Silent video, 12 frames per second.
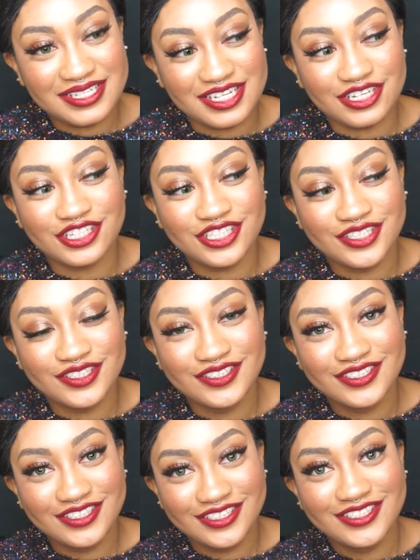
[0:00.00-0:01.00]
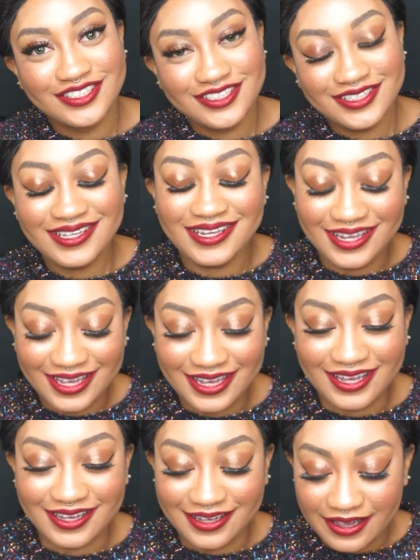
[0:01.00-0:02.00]
So
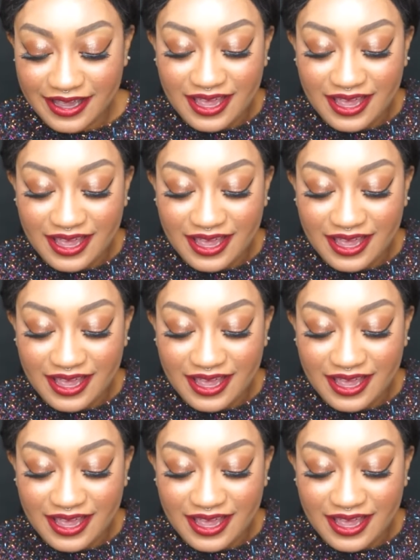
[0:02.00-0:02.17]
yeah,